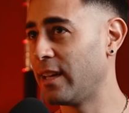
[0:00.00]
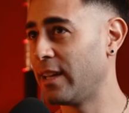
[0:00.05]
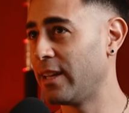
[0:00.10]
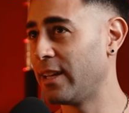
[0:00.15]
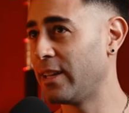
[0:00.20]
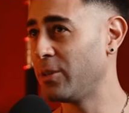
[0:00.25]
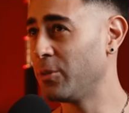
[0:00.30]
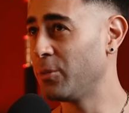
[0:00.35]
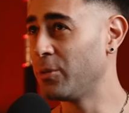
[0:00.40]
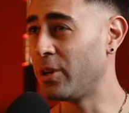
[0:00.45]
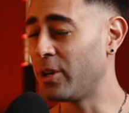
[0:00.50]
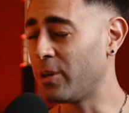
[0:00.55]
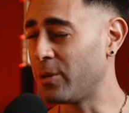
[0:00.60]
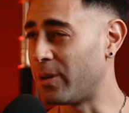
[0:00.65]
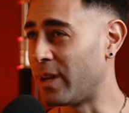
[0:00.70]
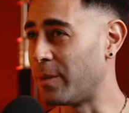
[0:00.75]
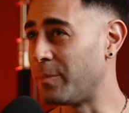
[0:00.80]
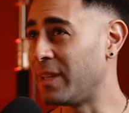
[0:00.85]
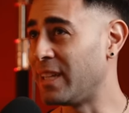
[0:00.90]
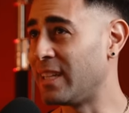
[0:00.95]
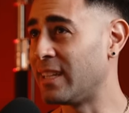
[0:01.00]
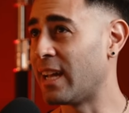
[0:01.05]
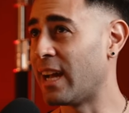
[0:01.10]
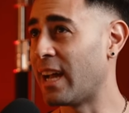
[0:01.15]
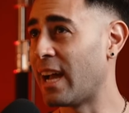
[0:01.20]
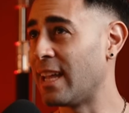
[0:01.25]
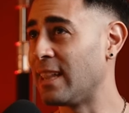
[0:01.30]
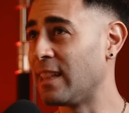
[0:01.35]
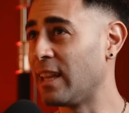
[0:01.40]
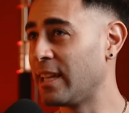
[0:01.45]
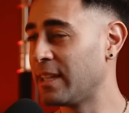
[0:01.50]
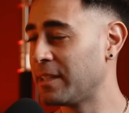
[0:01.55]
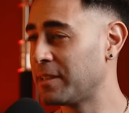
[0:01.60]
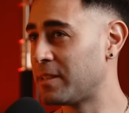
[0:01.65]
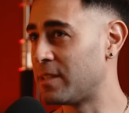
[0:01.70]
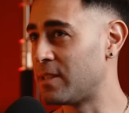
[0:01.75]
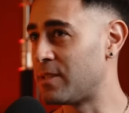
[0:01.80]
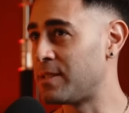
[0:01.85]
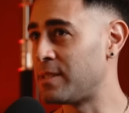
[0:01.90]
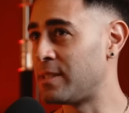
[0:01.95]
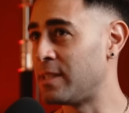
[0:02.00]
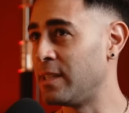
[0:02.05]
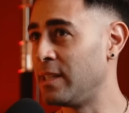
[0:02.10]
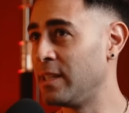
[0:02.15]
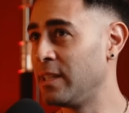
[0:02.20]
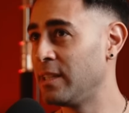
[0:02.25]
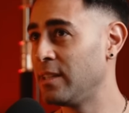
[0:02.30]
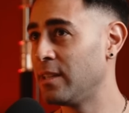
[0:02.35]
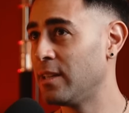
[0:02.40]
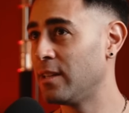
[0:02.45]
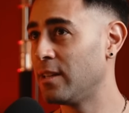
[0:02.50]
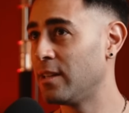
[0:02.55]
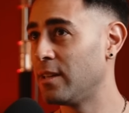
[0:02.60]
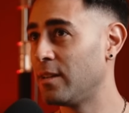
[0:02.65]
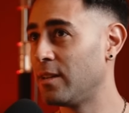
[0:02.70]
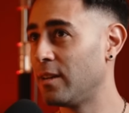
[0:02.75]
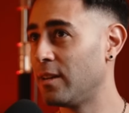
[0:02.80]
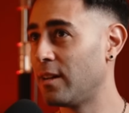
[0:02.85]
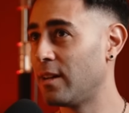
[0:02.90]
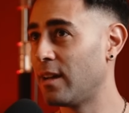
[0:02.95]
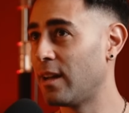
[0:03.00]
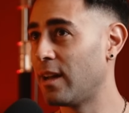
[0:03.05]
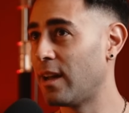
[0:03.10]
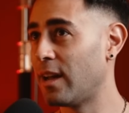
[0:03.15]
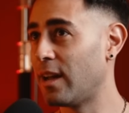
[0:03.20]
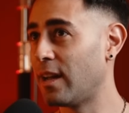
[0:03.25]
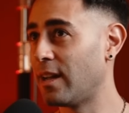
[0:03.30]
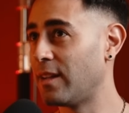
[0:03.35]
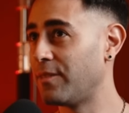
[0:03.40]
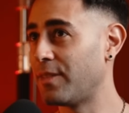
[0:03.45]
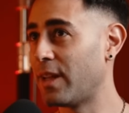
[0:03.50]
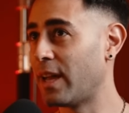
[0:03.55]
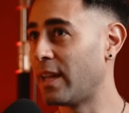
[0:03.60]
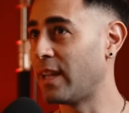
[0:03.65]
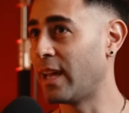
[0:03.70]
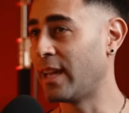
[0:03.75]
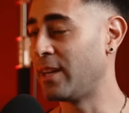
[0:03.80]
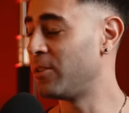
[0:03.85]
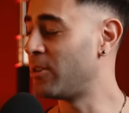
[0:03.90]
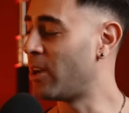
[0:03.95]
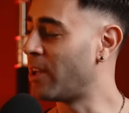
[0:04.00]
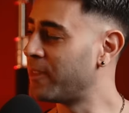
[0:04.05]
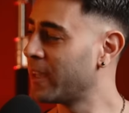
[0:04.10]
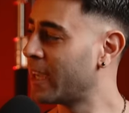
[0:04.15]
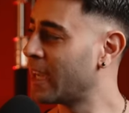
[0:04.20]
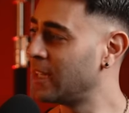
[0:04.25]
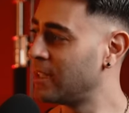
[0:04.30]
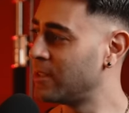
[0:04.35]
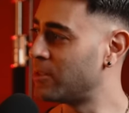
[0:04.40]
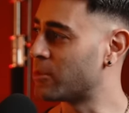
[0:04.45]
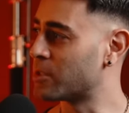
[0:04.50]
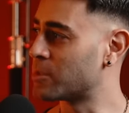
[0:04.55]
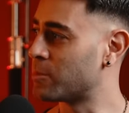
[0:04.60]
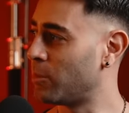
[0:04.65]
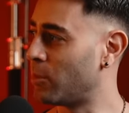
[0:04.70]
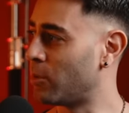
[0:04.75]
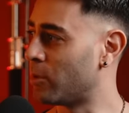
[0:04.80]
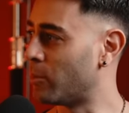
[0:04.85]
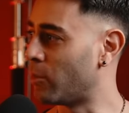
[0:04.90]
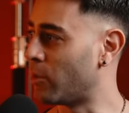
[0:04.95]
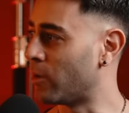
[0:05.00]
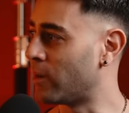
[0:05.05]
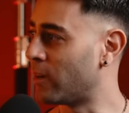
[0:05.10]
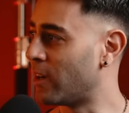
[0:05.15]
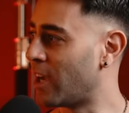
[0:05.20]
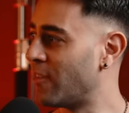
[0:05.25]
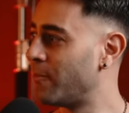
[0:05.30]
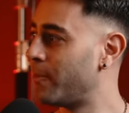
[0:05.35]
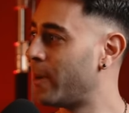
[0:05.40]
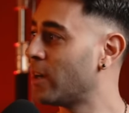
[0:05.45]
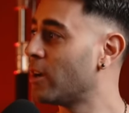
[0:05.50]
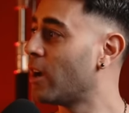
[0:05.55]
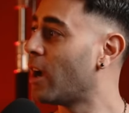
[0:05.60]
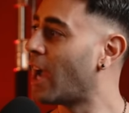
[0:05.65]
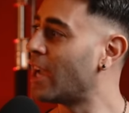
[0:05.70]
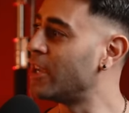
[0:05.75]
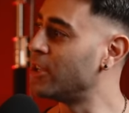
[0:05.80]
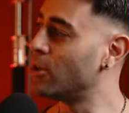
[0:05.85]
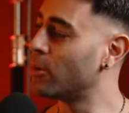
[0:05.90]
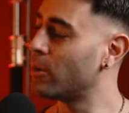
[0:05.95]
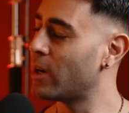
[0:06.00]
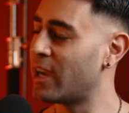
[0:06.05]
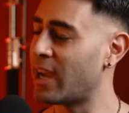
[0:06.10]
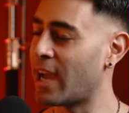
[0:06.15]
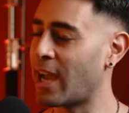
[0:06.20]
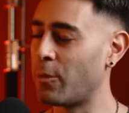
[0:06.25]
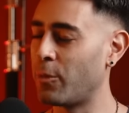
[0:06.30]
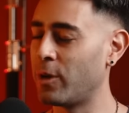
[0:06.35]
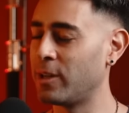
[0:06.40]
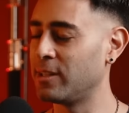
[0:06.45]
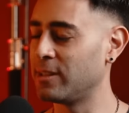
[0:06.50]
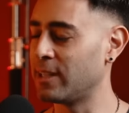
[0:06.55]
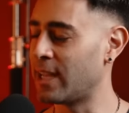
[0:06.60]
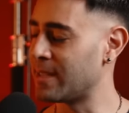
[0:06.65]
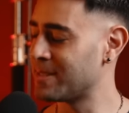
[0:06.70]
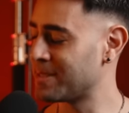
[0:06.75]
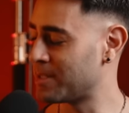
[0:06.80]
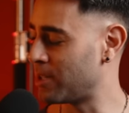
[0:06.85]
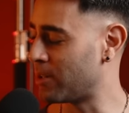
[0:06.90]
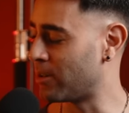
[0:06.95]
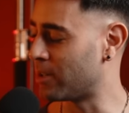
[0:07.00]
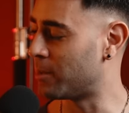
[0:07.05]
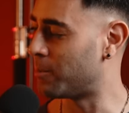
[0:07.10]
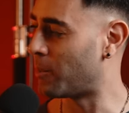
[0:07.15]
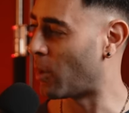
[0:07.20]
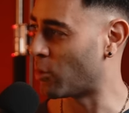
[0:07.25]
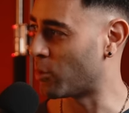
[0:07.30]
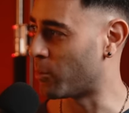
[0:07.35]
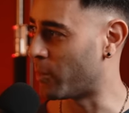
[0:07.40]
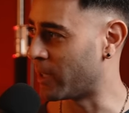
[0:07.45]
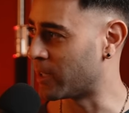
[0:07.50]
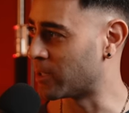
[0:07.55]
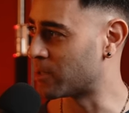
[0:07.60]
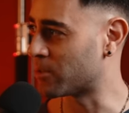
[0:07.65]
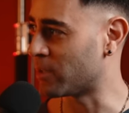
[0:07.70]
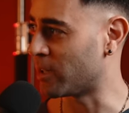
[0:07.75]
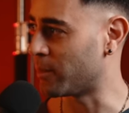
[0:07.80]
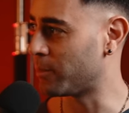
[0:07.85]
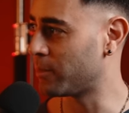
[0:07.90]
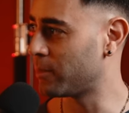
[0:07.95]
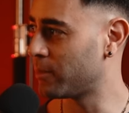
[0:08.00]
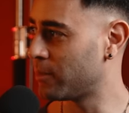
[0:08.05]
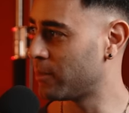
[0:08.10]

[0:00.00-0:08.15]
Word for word: I don't know. I mean, I like the city. I don't know. I think I need to explore more. I've been, you know, I went last year on a motorbike trip